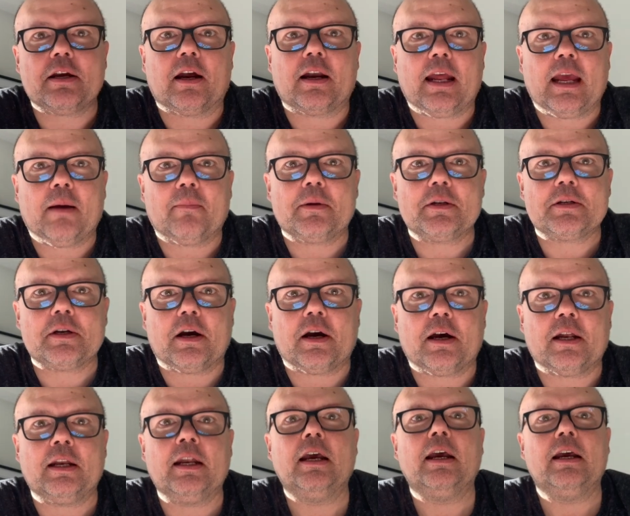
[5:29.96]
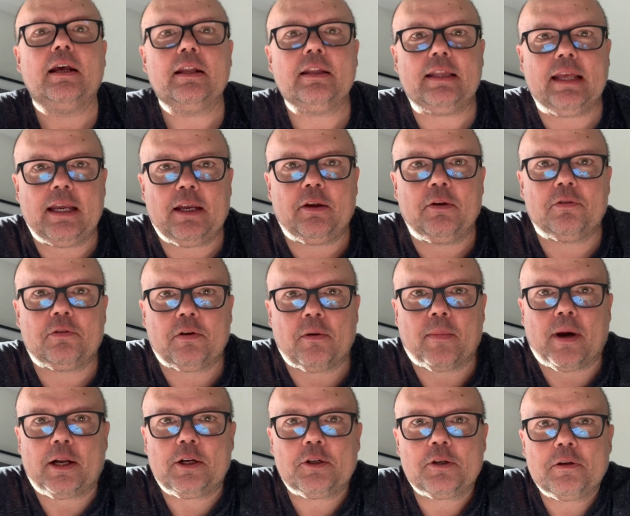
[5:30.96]
on Amazon. Thank you so
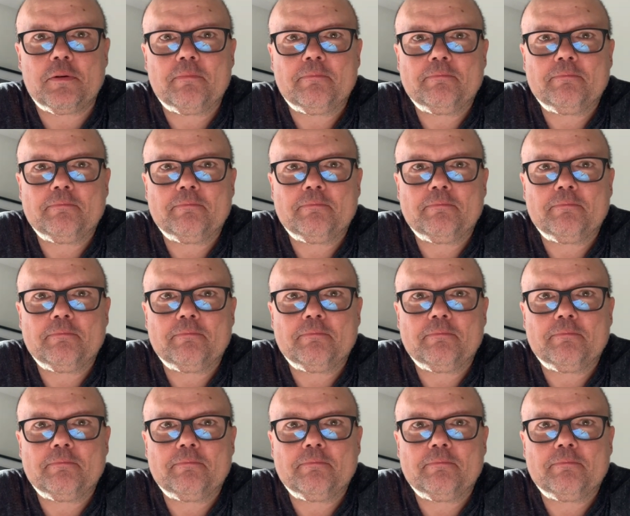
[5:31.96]
much.